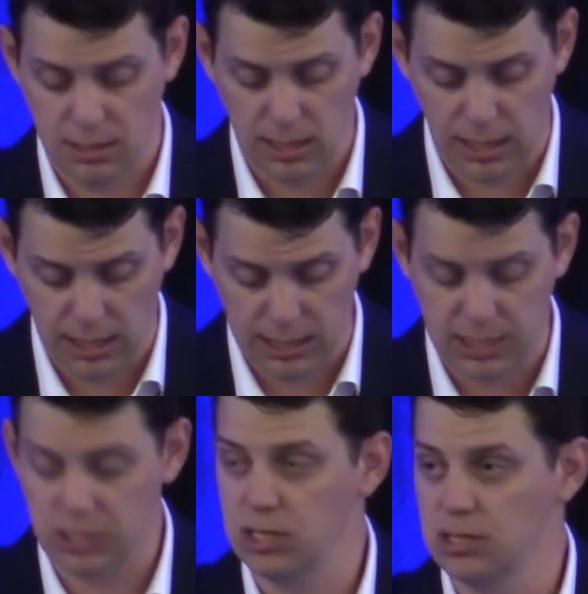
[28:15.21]

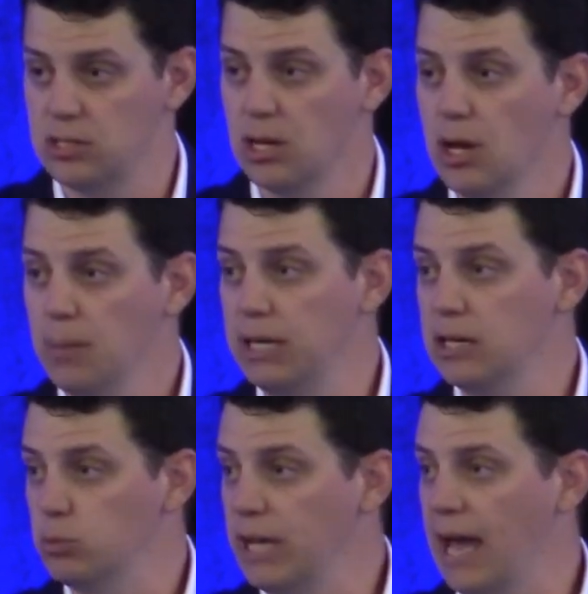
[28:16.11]
additions
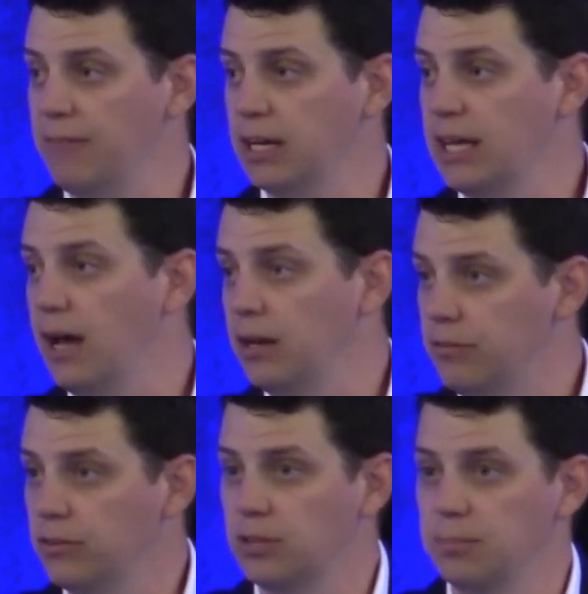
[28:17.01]
because we haven't accounted
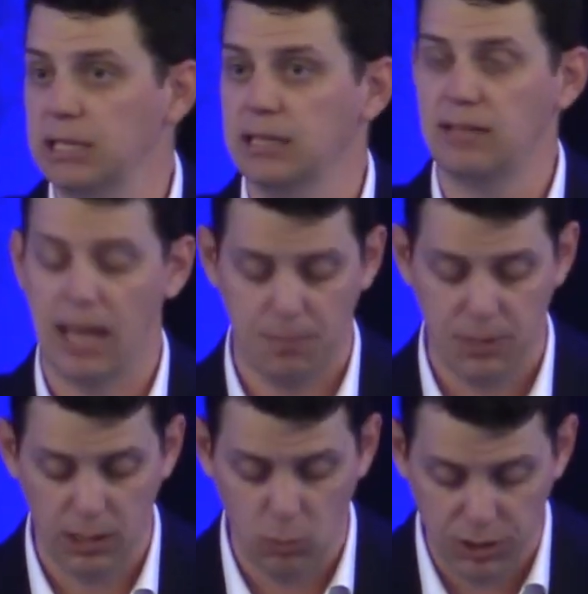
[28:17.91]
for something that's
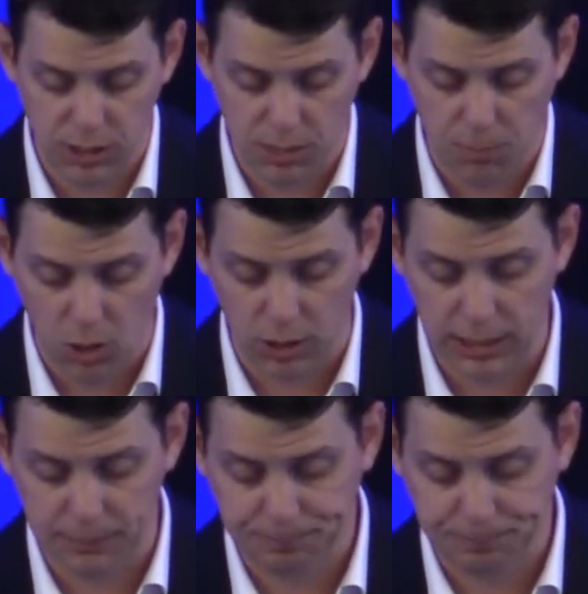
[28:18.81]
happening within the market.